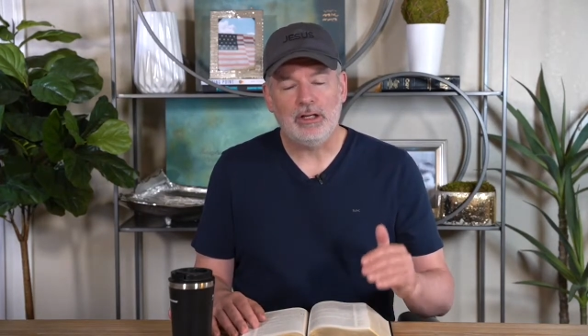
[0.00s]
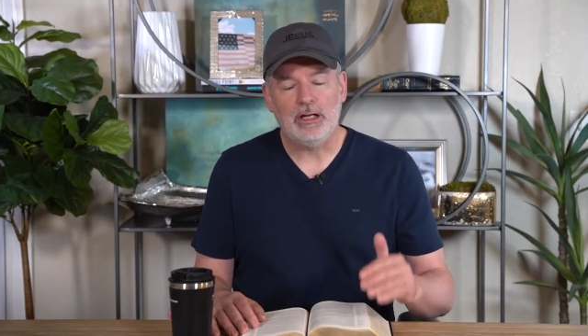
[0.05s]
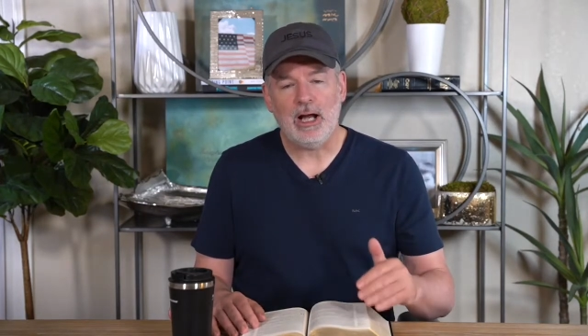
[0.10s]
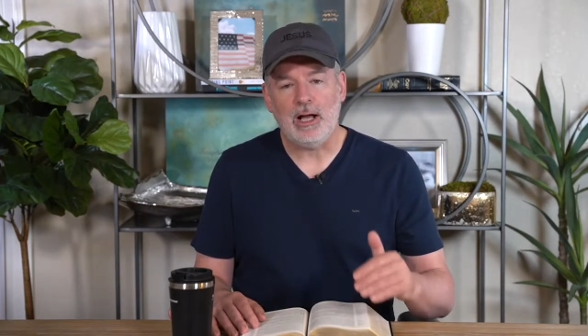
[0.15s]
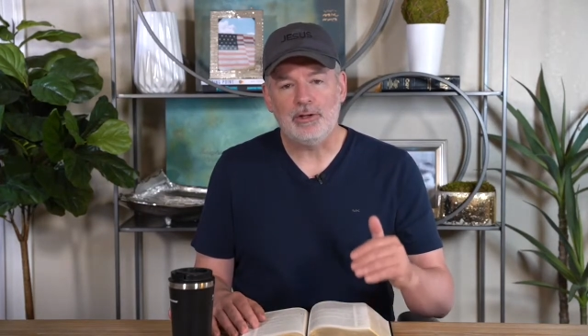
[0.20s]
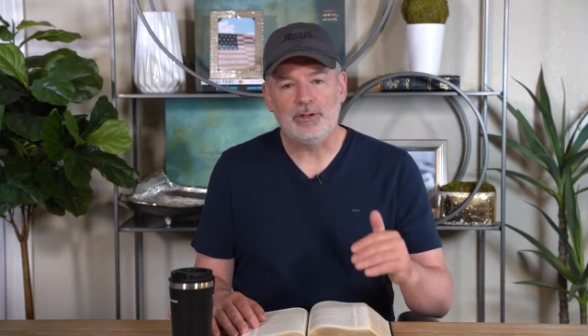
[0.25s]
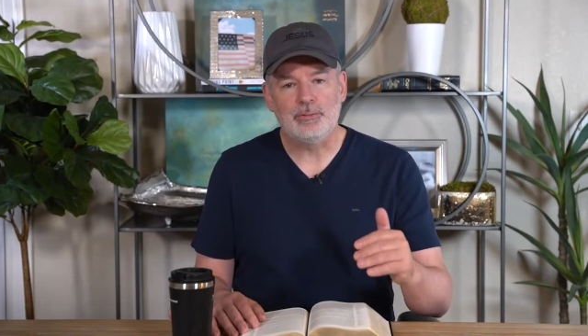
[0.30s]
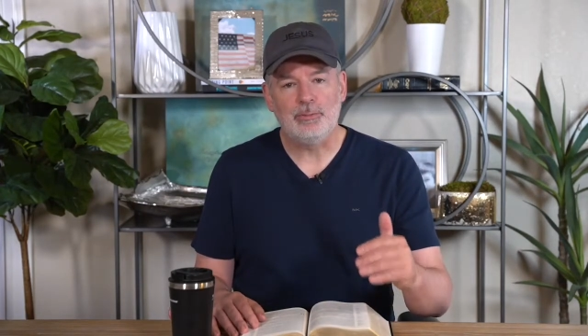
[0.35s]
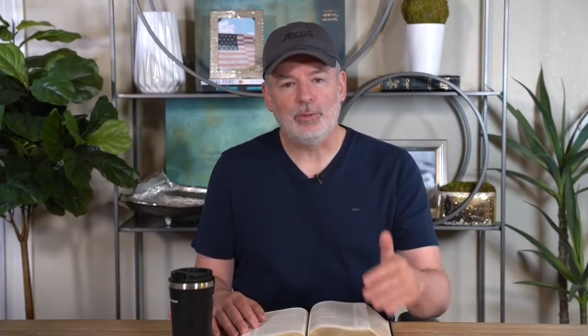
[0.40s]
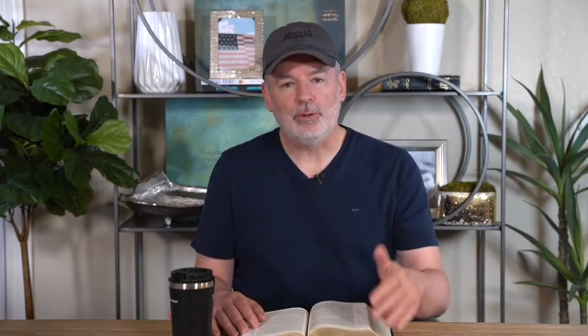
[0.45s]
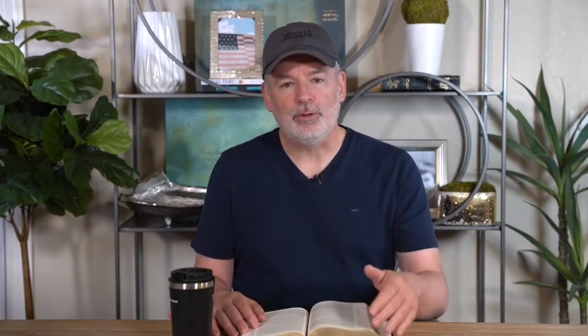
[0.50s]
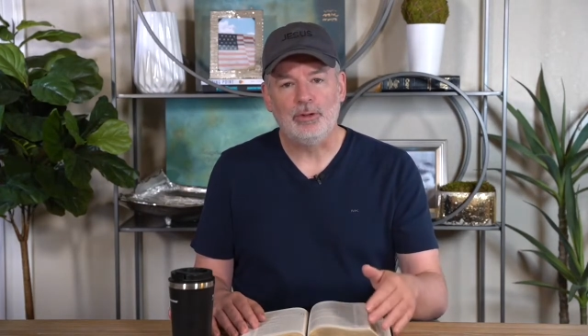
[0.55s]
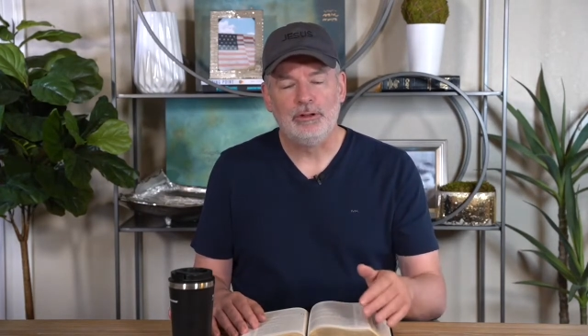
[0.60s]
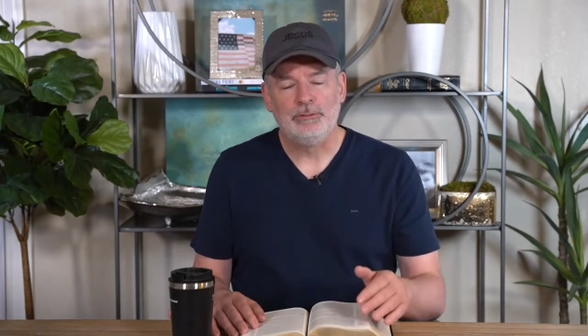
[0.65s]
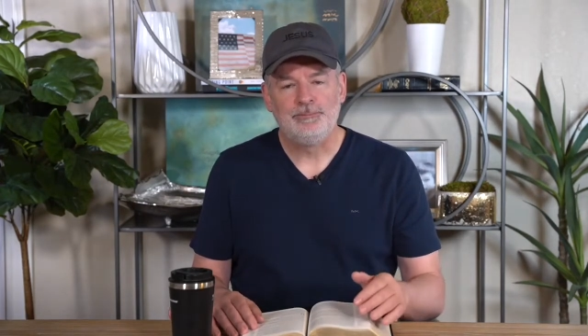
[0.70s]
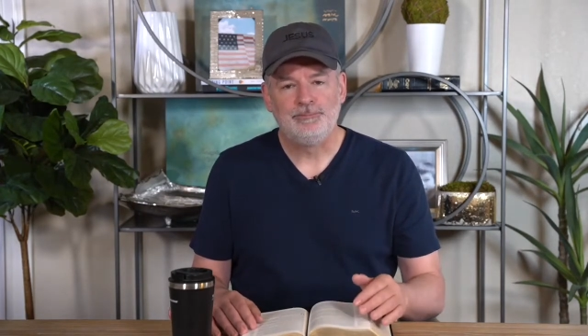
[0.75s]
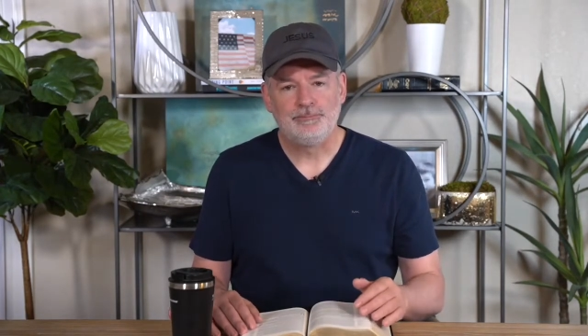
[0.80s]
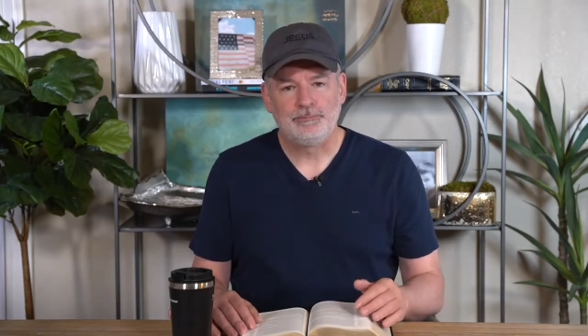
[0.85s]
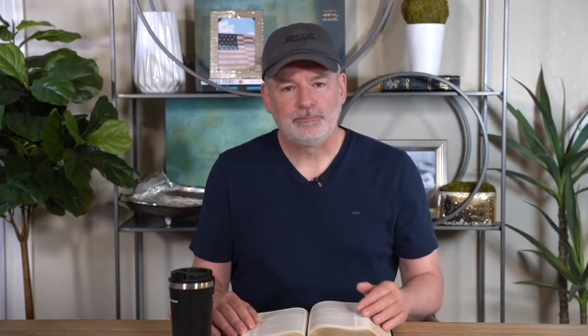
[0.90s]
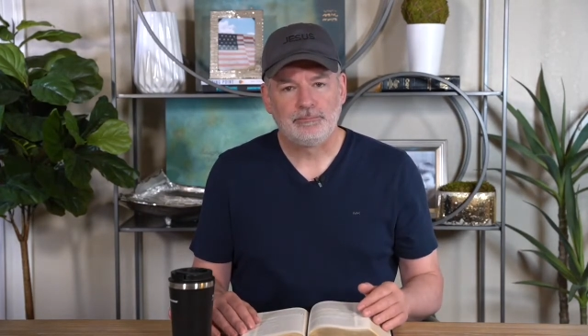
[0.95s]
gospel
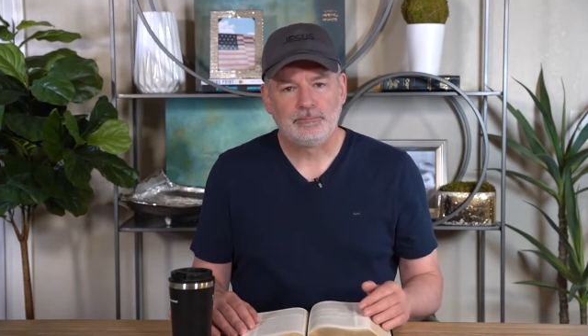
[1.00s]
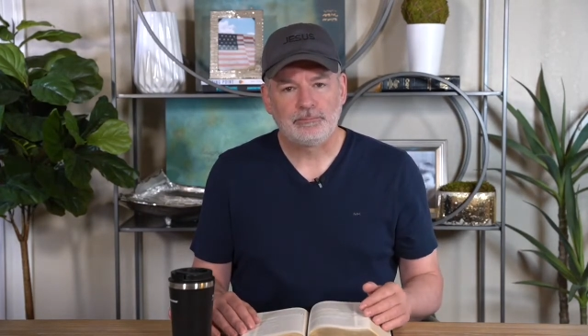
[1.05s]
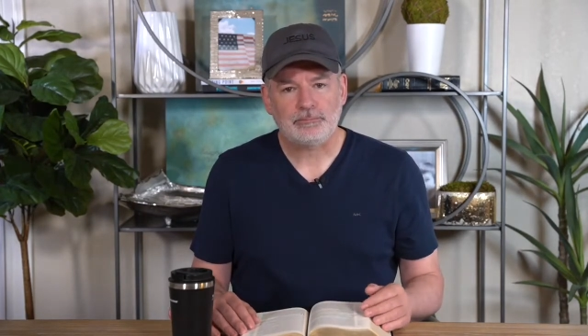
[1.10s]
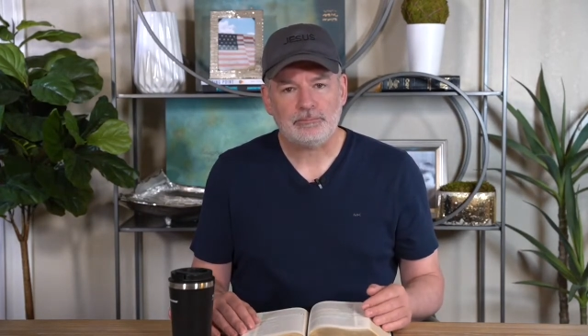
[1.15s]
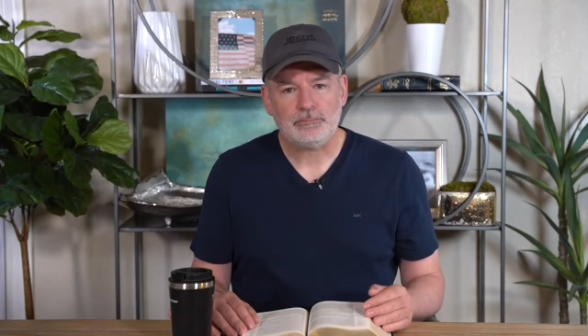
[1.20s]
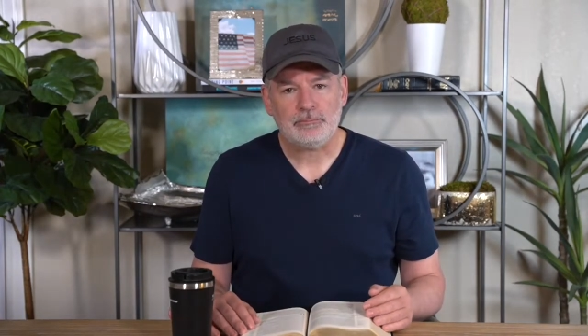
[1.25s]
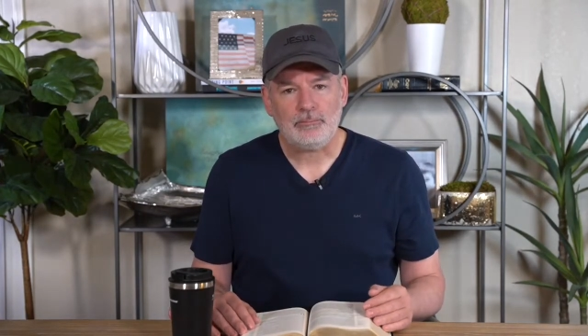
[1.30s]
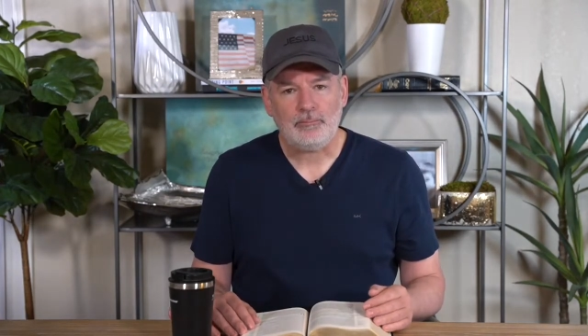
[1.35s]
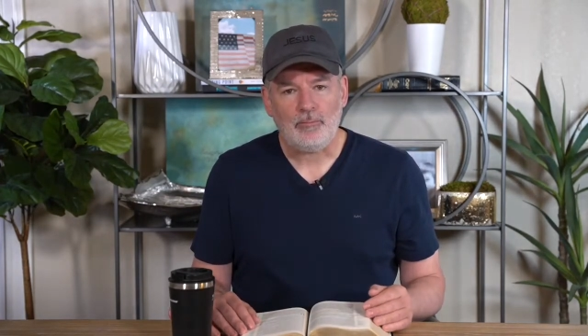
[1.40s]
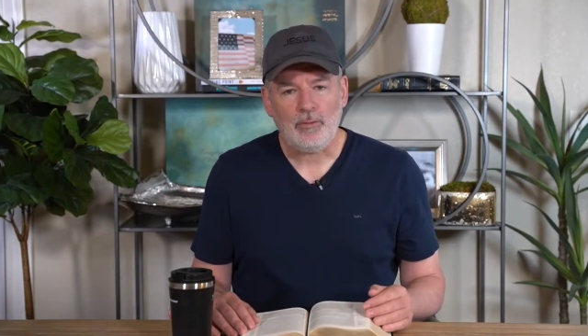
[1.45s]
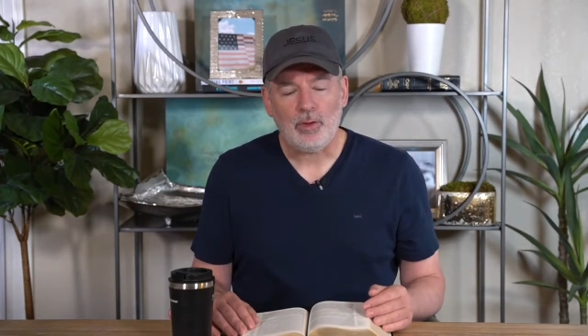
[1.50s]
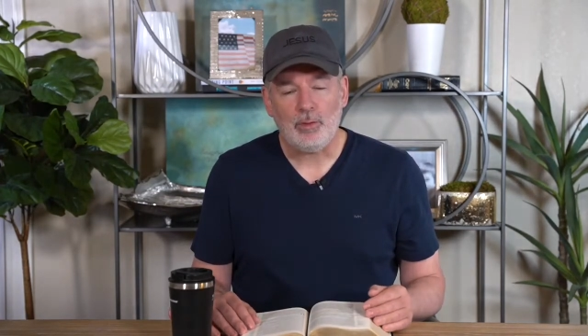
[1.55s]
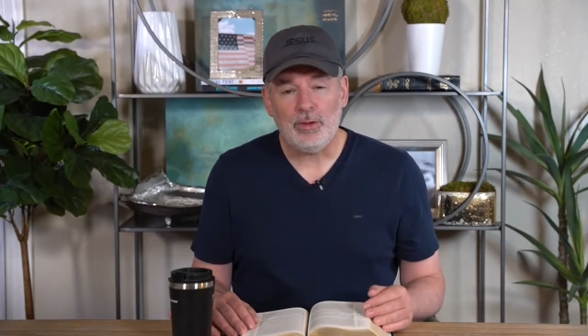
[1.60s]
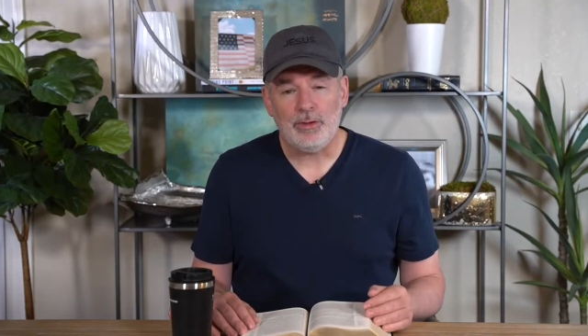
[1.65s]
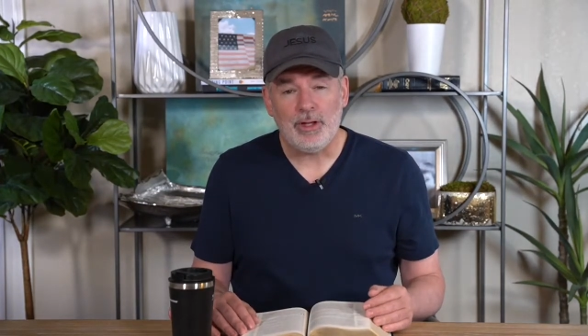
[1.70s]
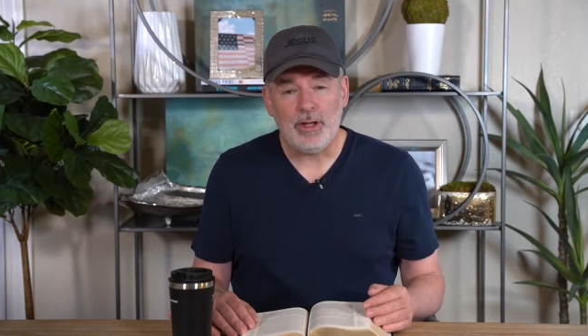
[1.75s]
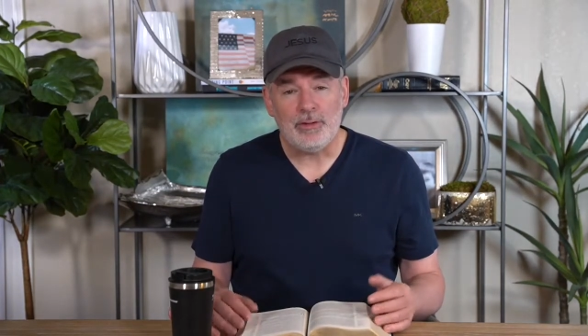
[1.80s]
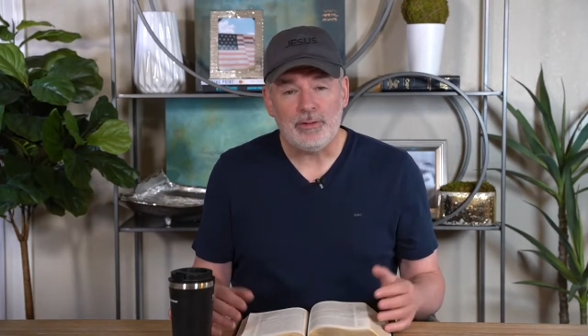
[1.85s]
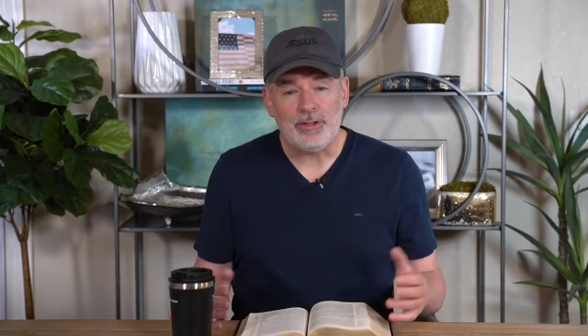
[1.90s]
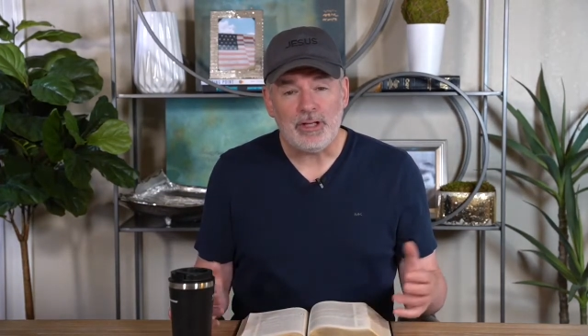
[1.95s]
with
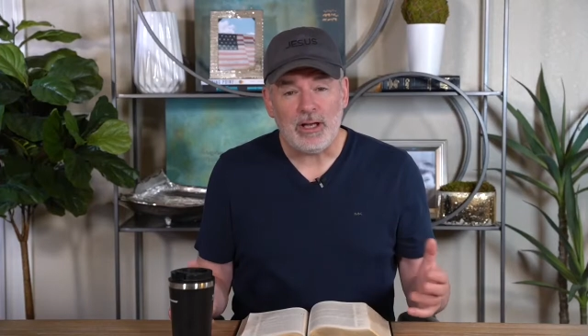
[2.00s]
others?